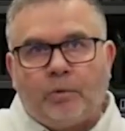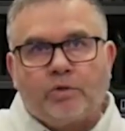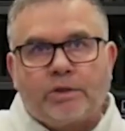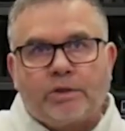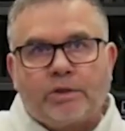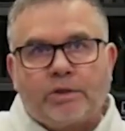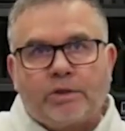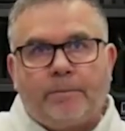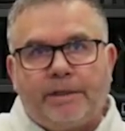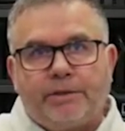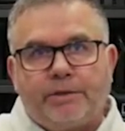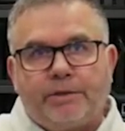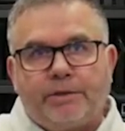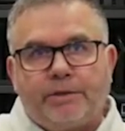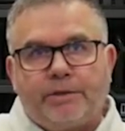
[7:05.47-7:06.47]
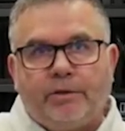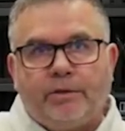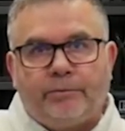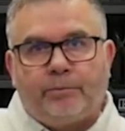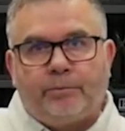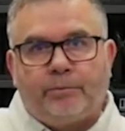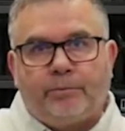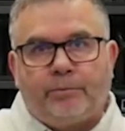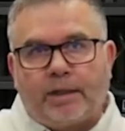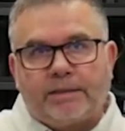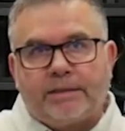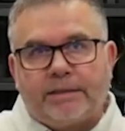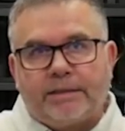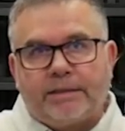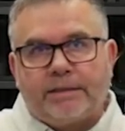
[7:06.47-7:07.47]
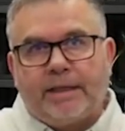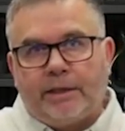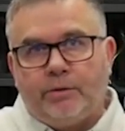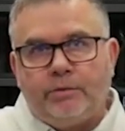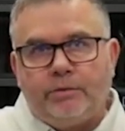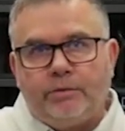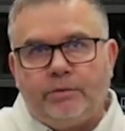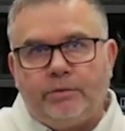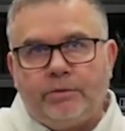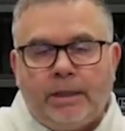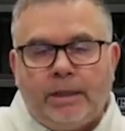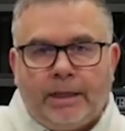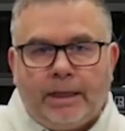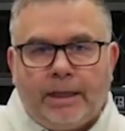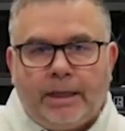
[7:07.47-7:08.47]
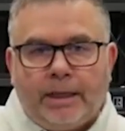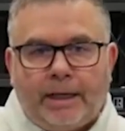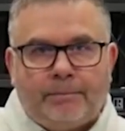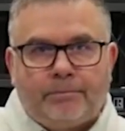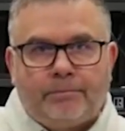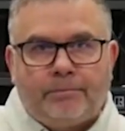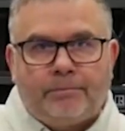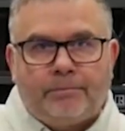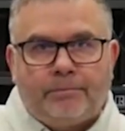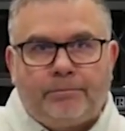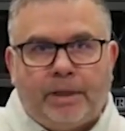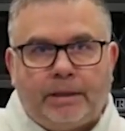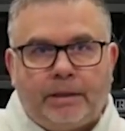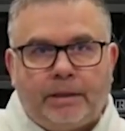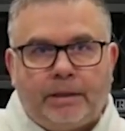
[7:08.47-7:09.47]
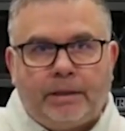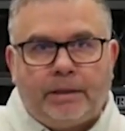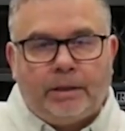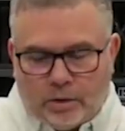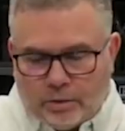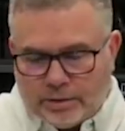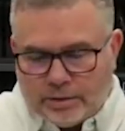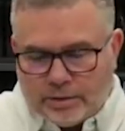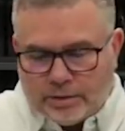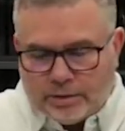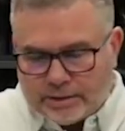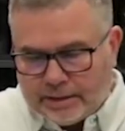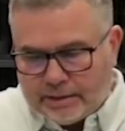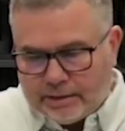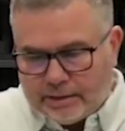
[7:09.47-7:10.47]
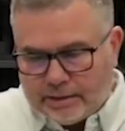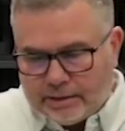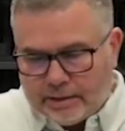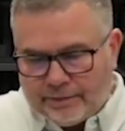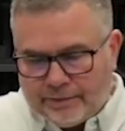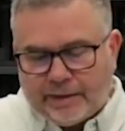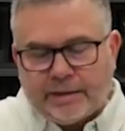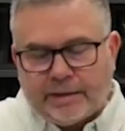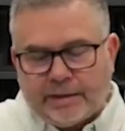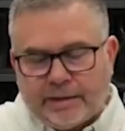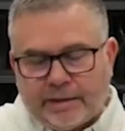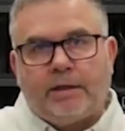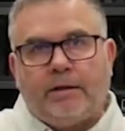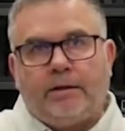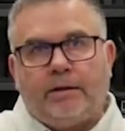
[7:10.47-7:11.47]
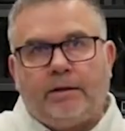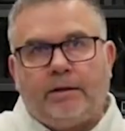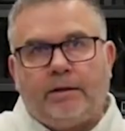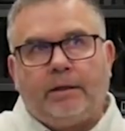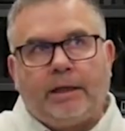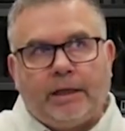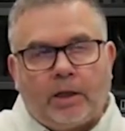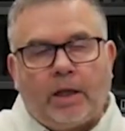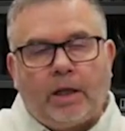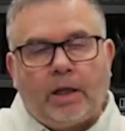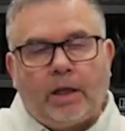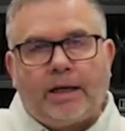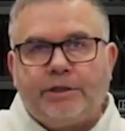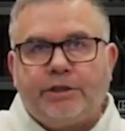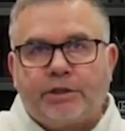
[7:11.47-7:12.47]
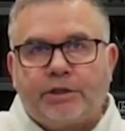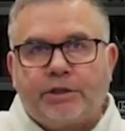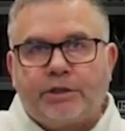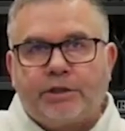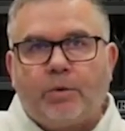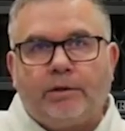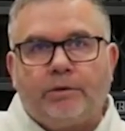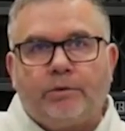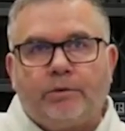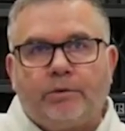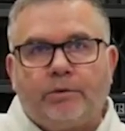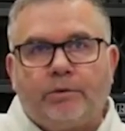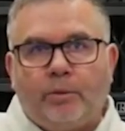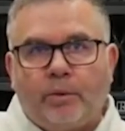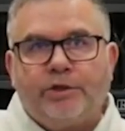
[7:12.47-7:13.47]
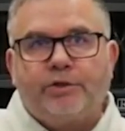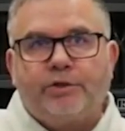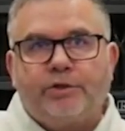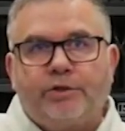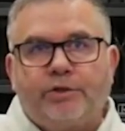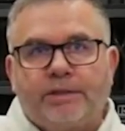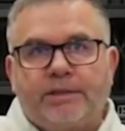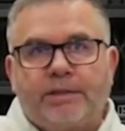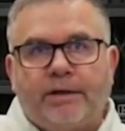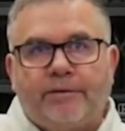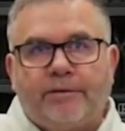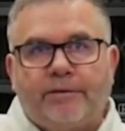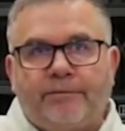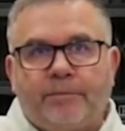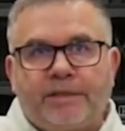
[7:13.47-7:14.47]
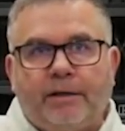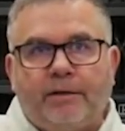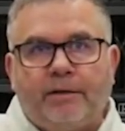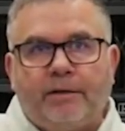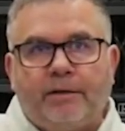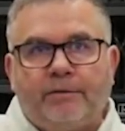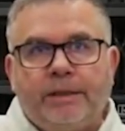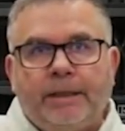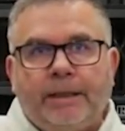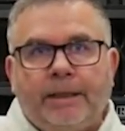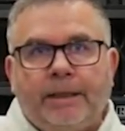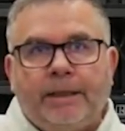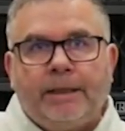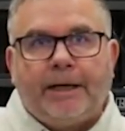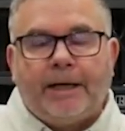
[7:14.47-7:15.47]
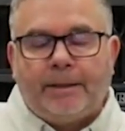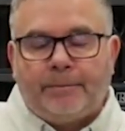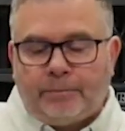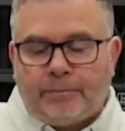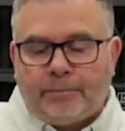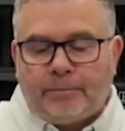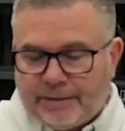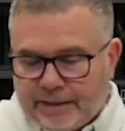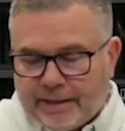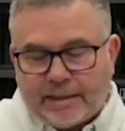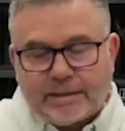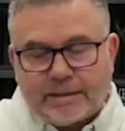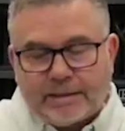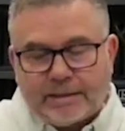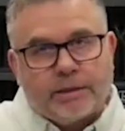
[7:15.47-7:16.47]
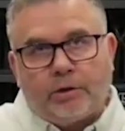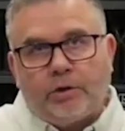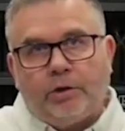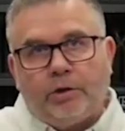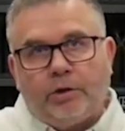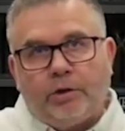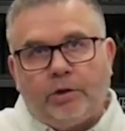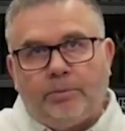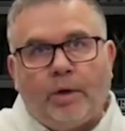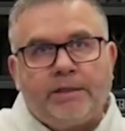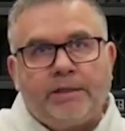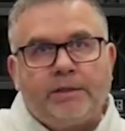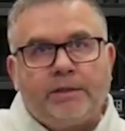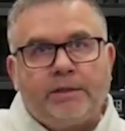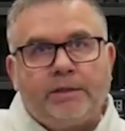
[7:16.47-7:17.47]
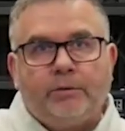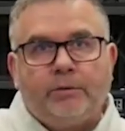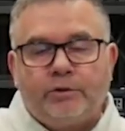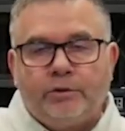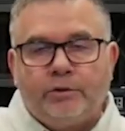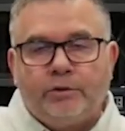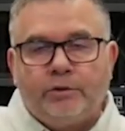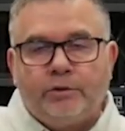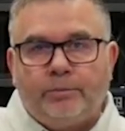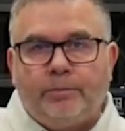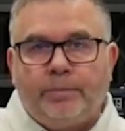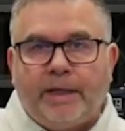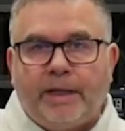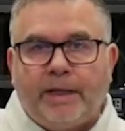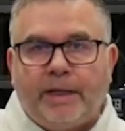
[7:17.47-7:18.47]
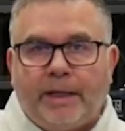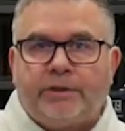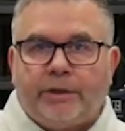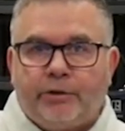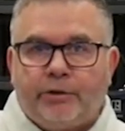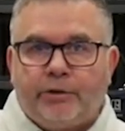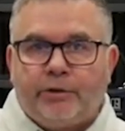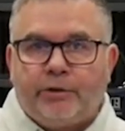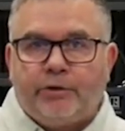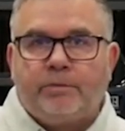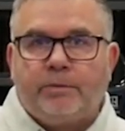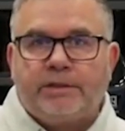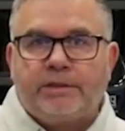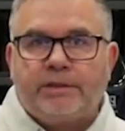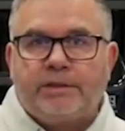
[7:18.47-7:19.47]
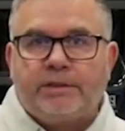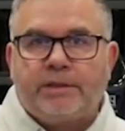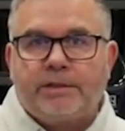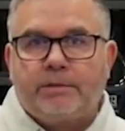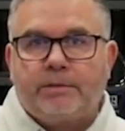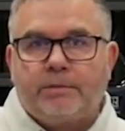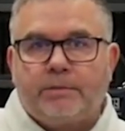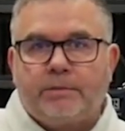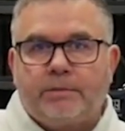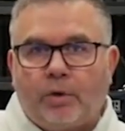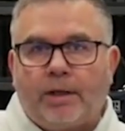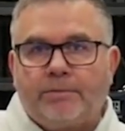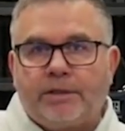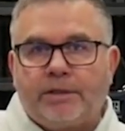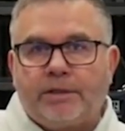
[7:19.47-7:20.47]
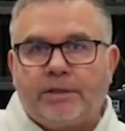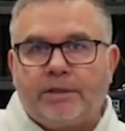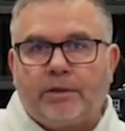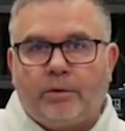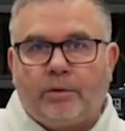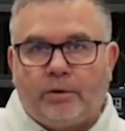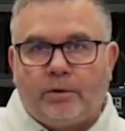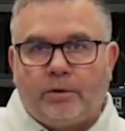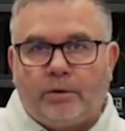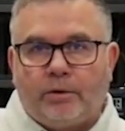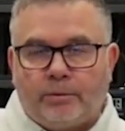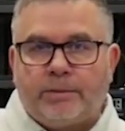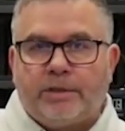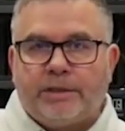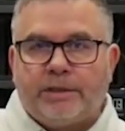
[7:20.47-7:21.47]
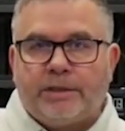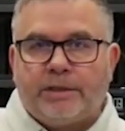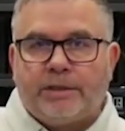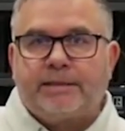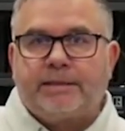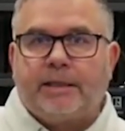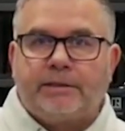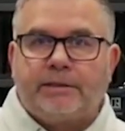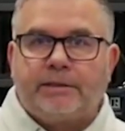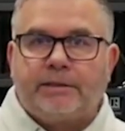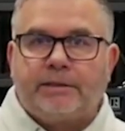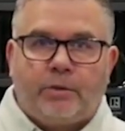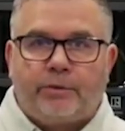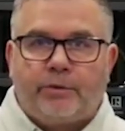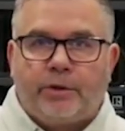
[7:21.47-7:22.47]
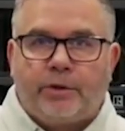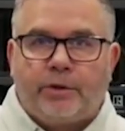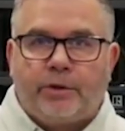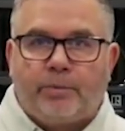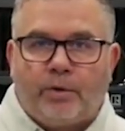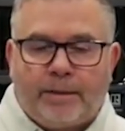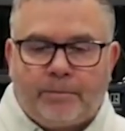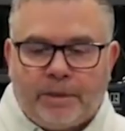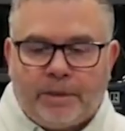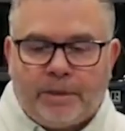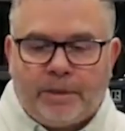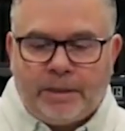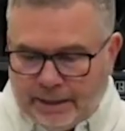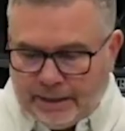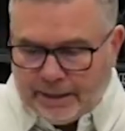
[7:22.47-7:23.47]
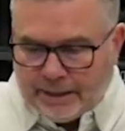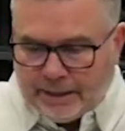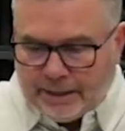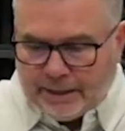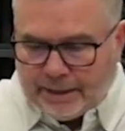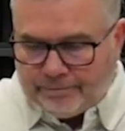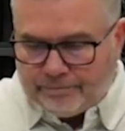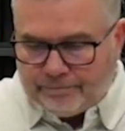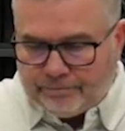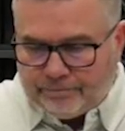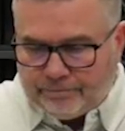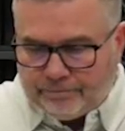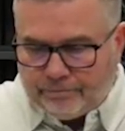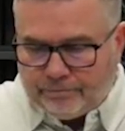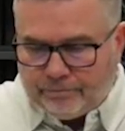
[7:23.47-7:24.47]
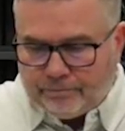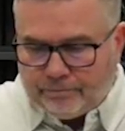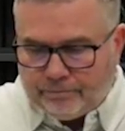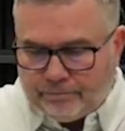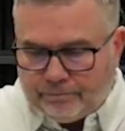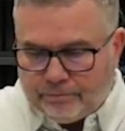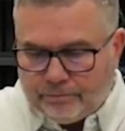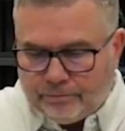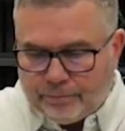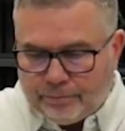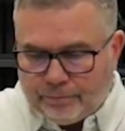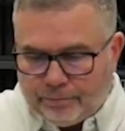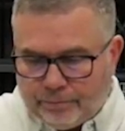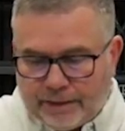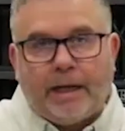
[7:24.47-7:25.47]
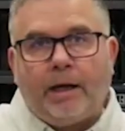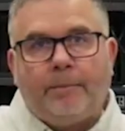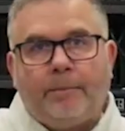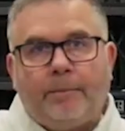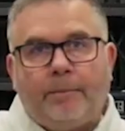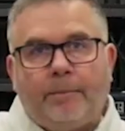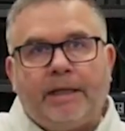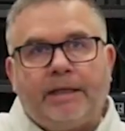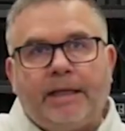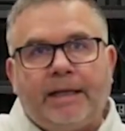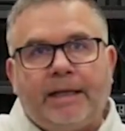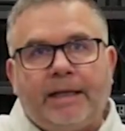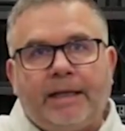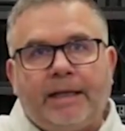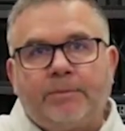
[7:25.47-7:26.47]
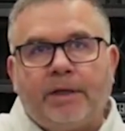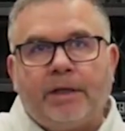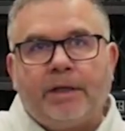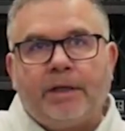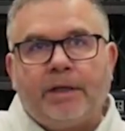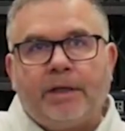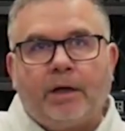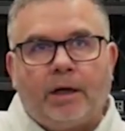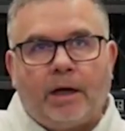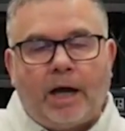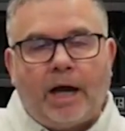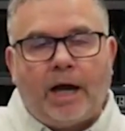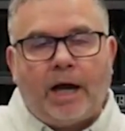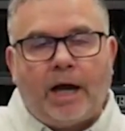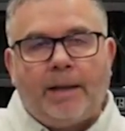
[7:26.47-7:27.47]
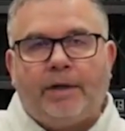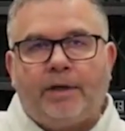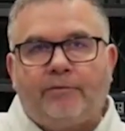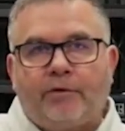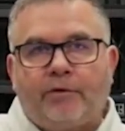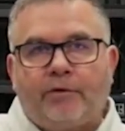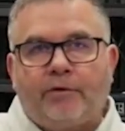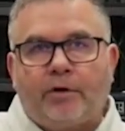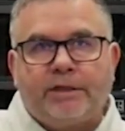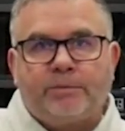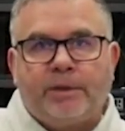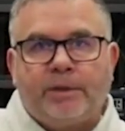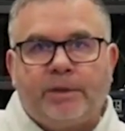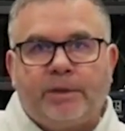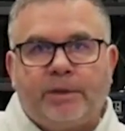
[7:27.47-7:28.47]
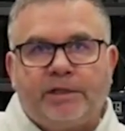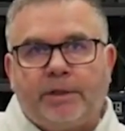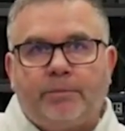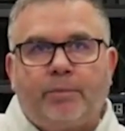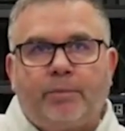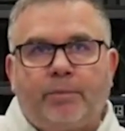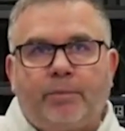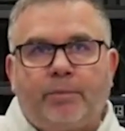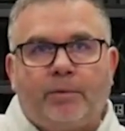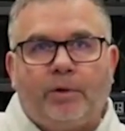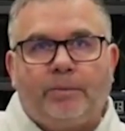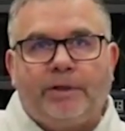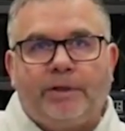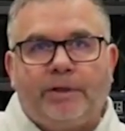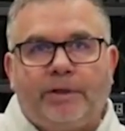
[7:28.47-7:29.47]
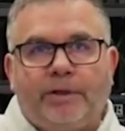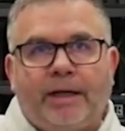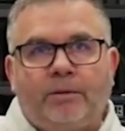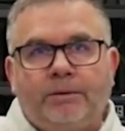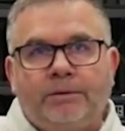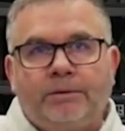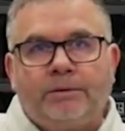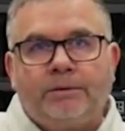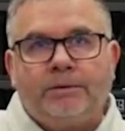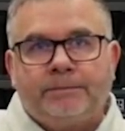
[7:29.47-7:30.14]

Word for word: Most companies do of products that they use. Mm-hmm. Um, but no, it's it. I think it's uh, and a lot of agents go out and, and research this stuff themselves. Um, I think that's a good point to to be able to introduce them to some of the programs that are going or some of the tech that's going through your program. Um, but yeah, I mean that it hasn't been a, a, high point of our sales meetings, but it probably will be now.